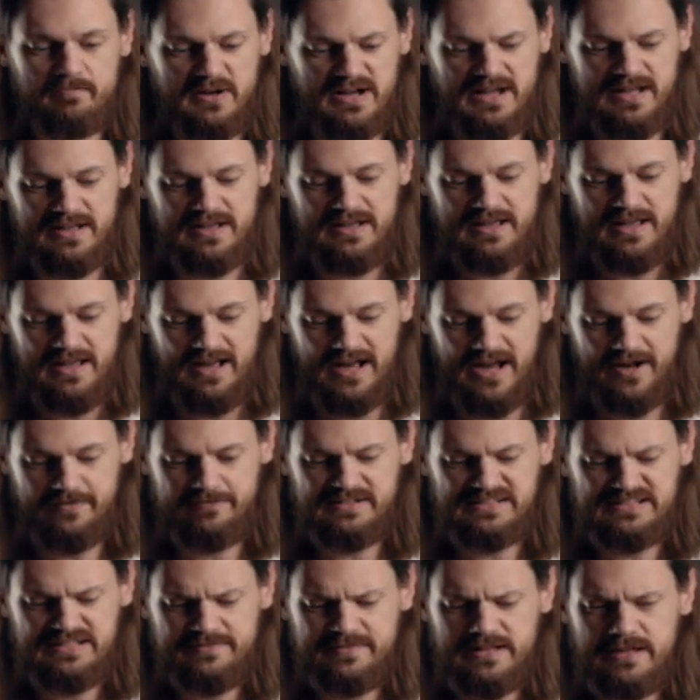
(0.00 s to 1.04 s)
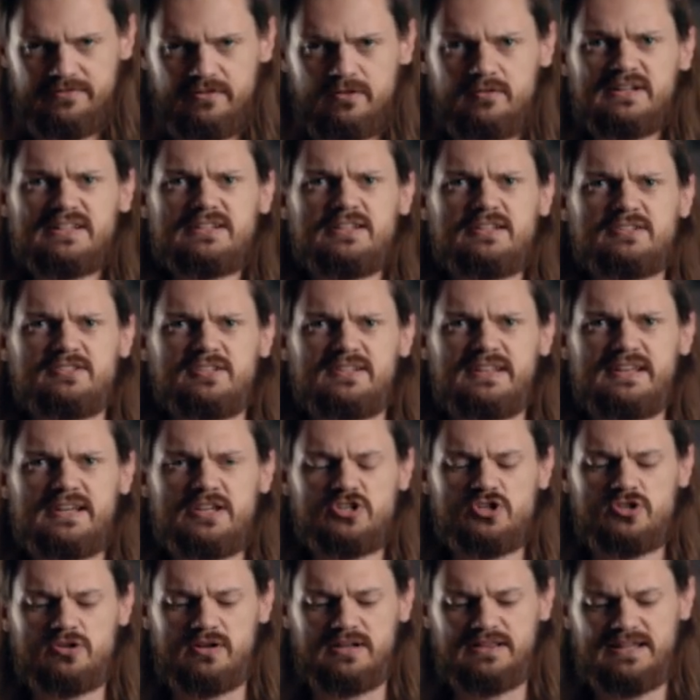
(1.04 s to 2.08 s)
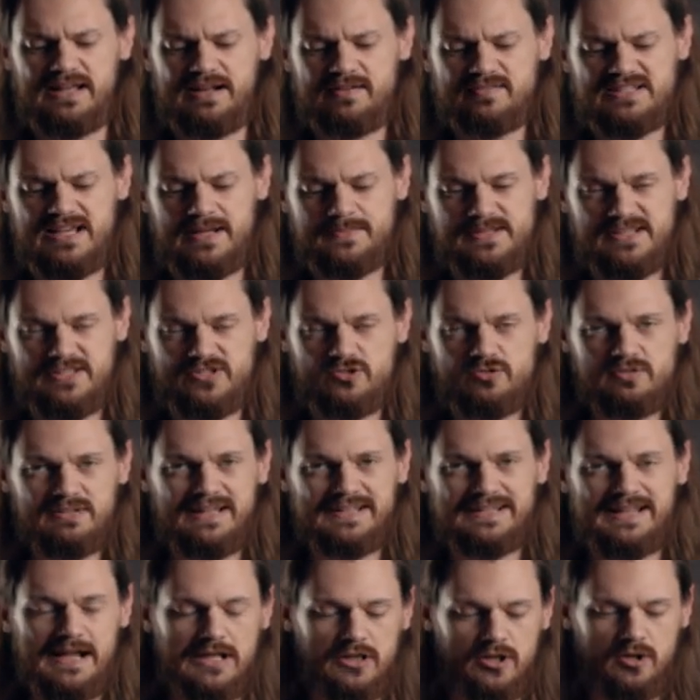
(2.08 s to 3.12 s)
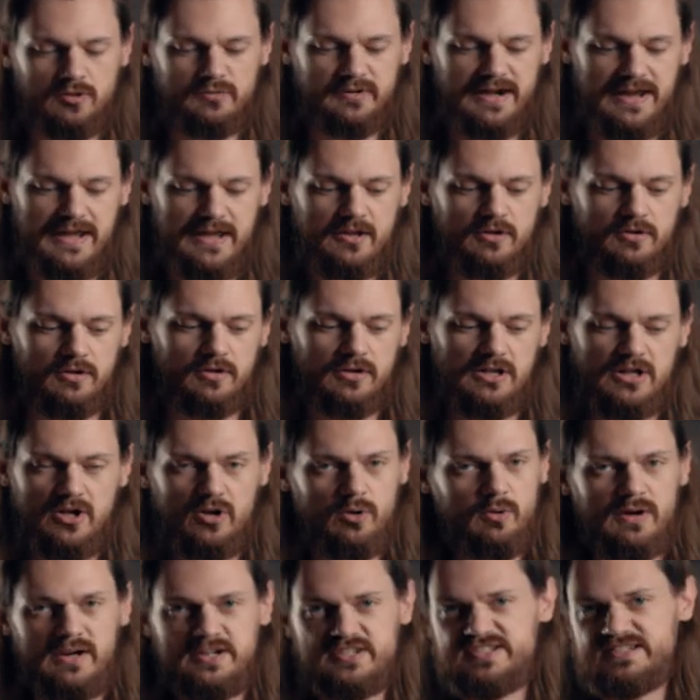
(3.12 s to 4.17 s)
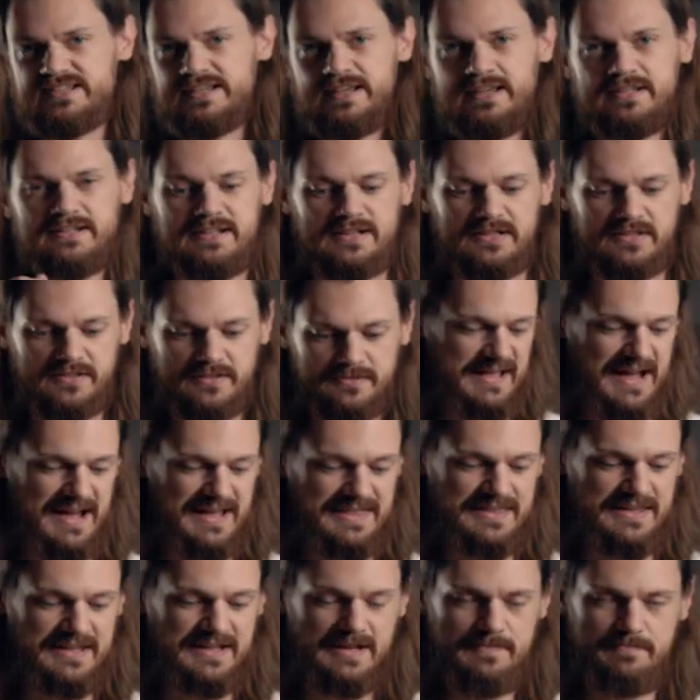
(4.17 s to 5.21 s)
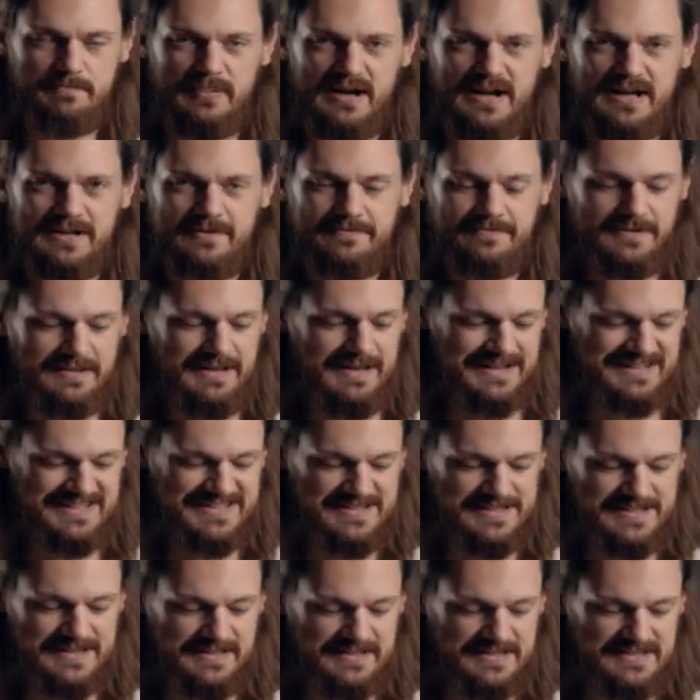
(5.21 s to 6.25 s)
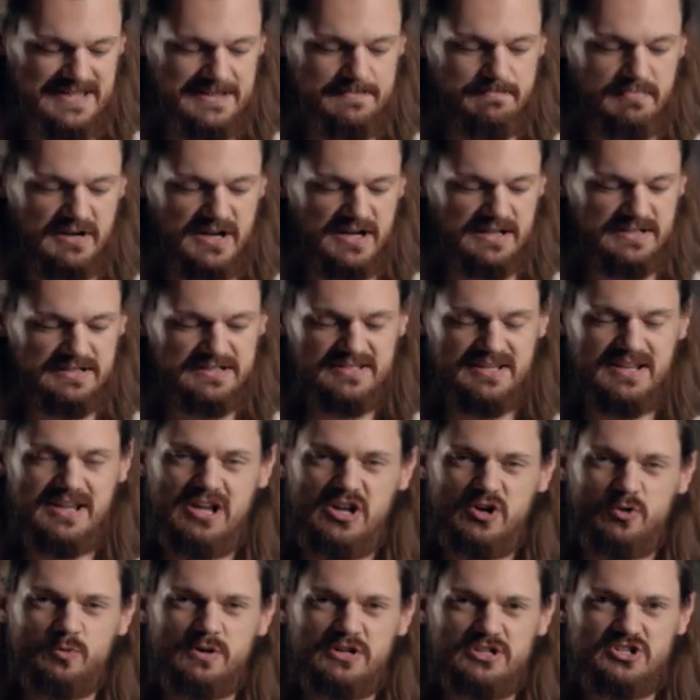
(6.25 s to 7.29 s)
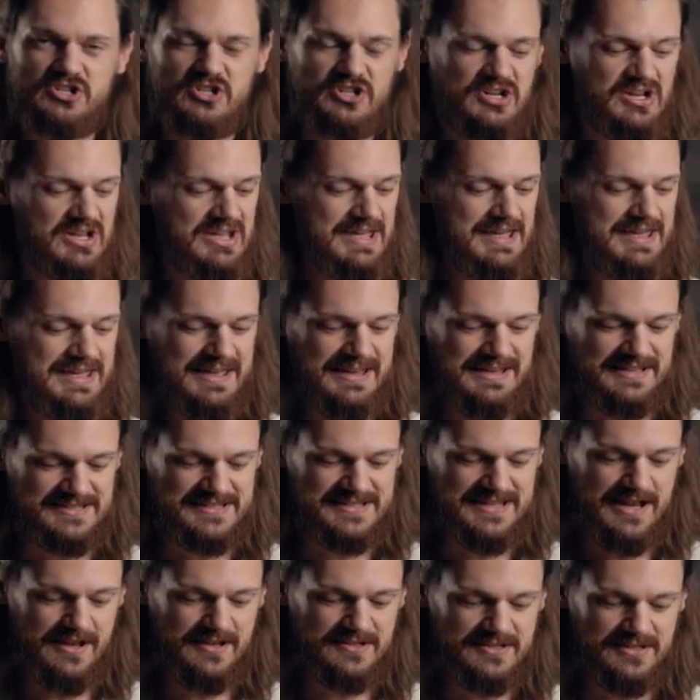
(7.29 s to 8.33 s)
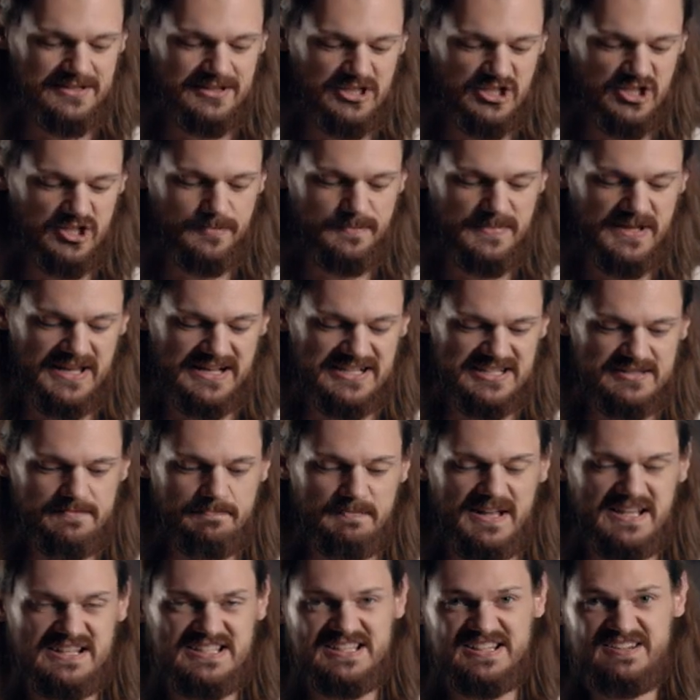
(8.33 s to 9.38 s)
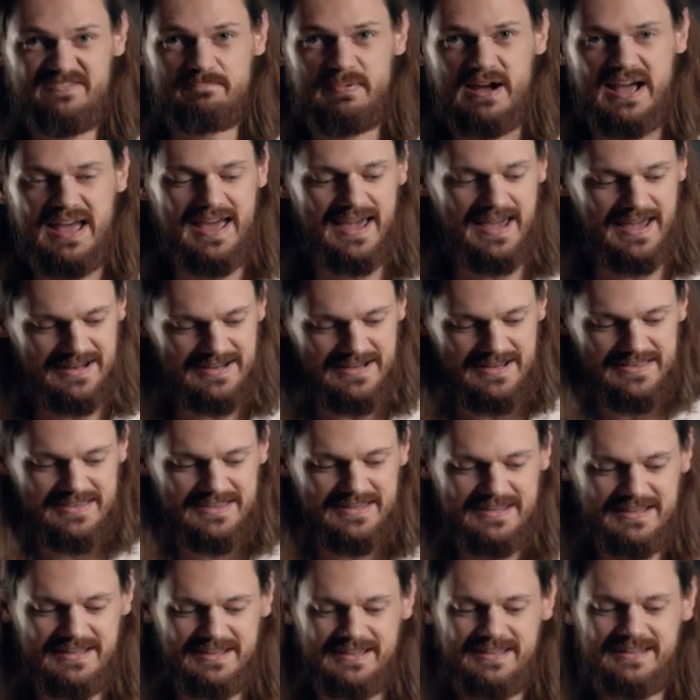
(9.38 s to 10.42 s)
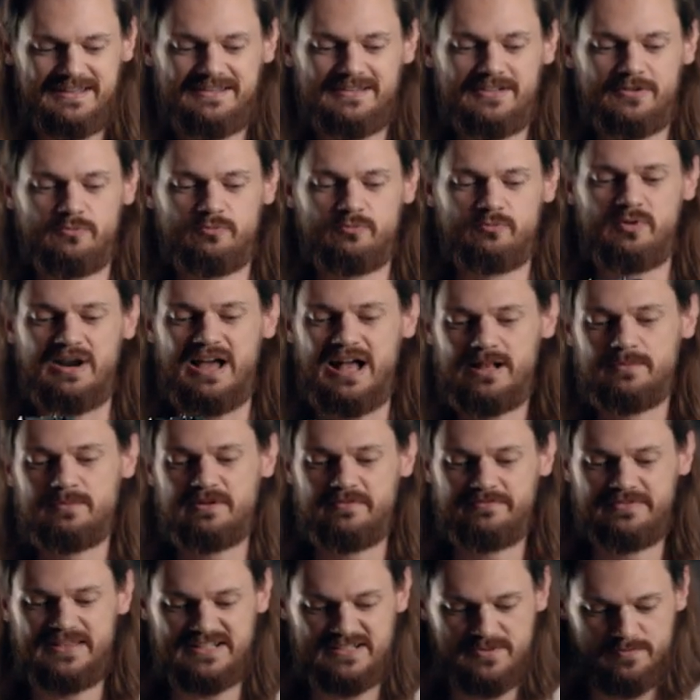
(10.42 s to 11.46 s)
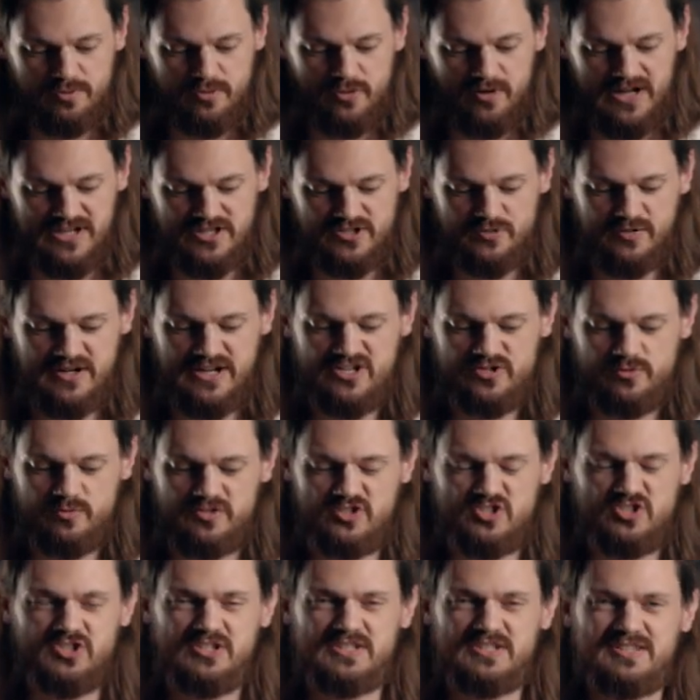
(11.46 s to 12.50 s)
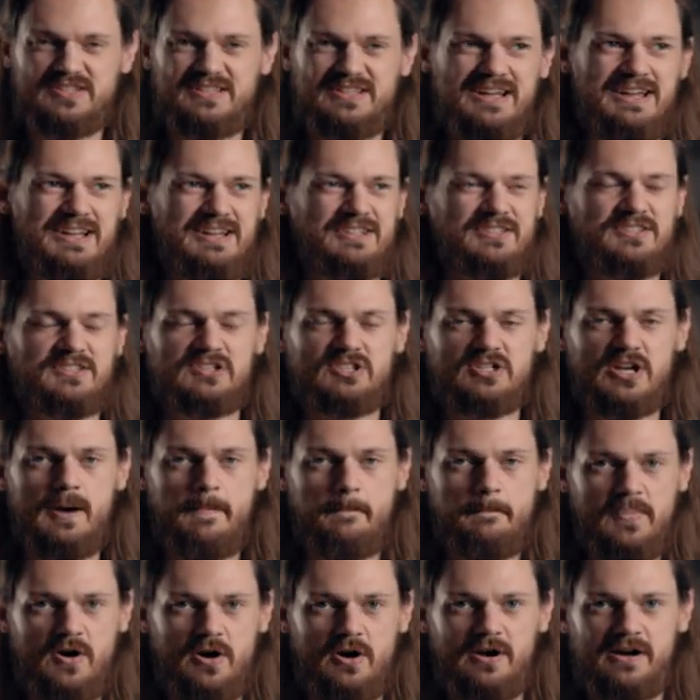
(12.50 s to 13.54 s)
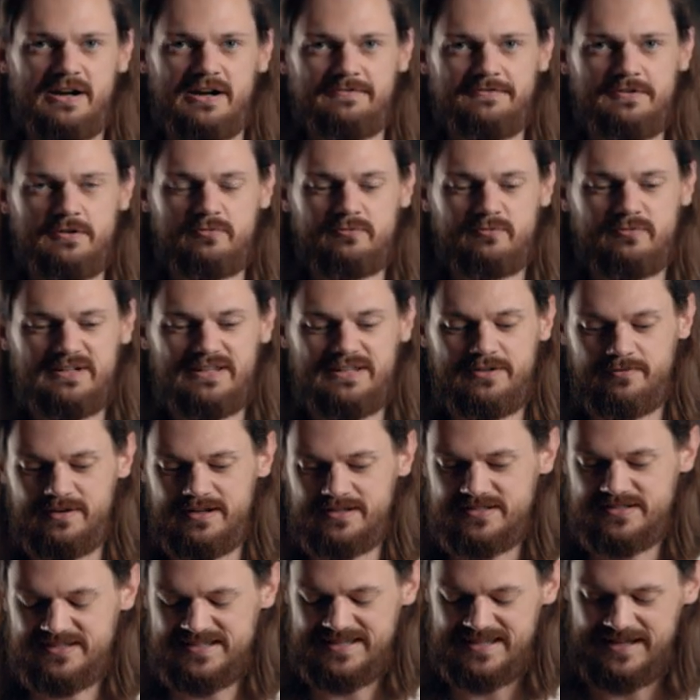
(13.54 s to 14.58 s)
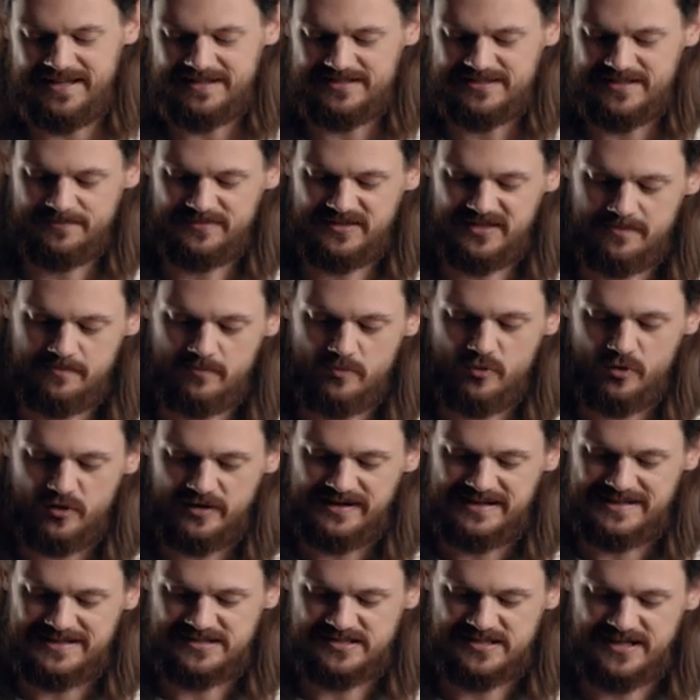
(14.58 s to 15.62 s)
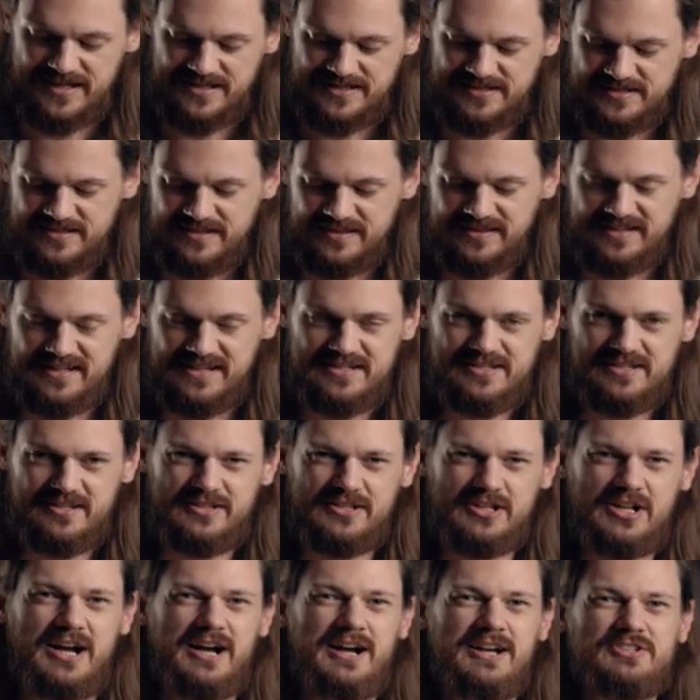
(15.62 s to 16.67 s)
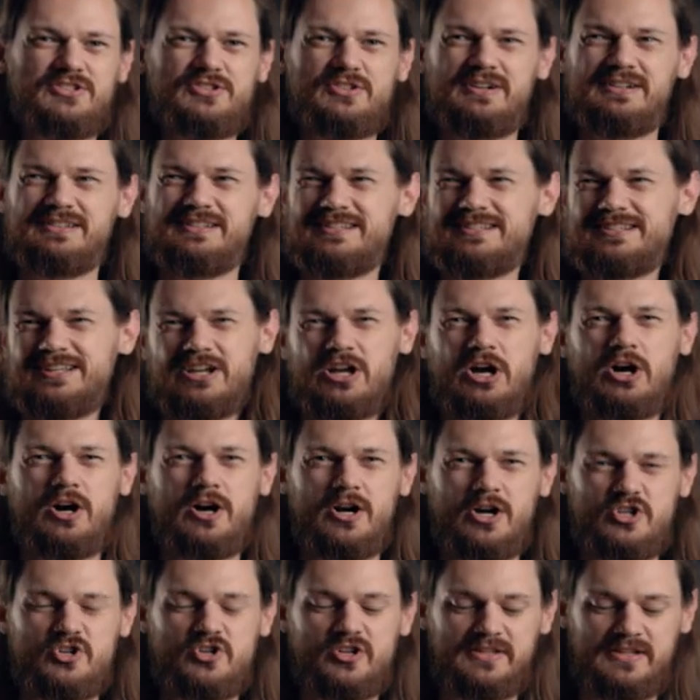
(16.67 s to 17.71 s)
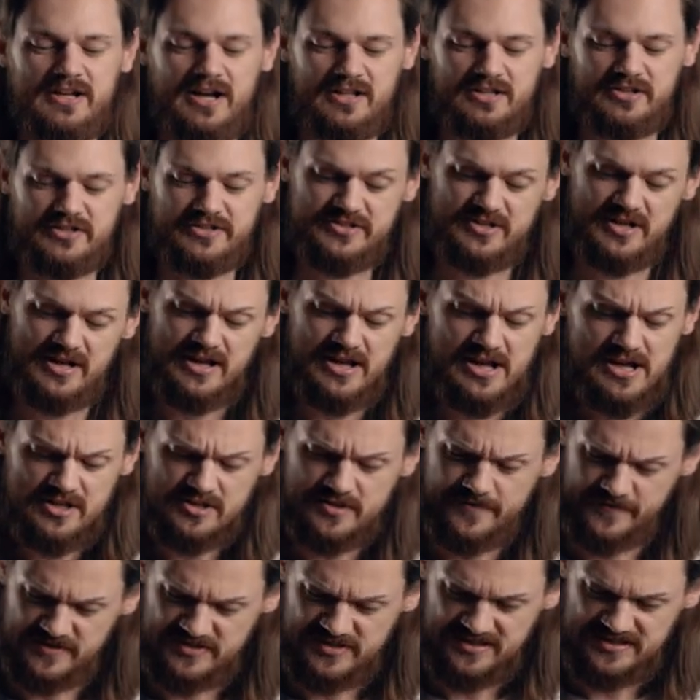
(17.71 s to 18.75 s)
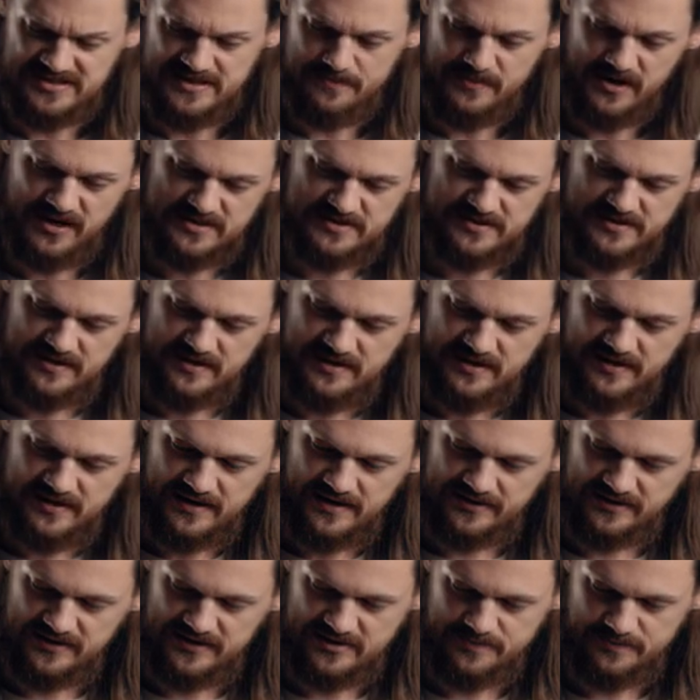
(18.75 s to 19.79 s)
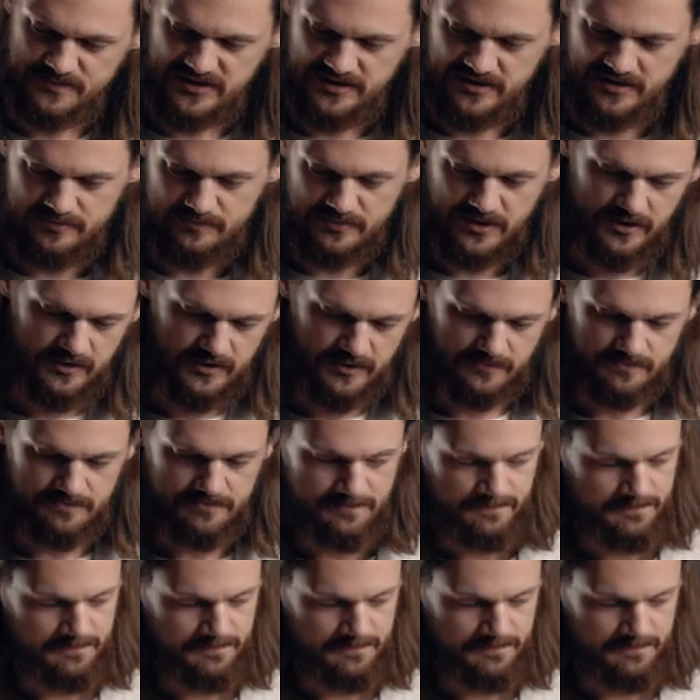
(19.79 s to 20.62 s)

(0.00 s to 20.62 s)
But I've really never run into the issue. A lot of times I do like that lower angle where I just handheld. I think I bought it for like 60 bucks, which it sounds a little bit expensive, but anything in the realm of this price range was just subpar. If you really wanted to get something more intense than this, it'd cost you at least like $100. So for 60 bucks, I think it's a pretty good bargain.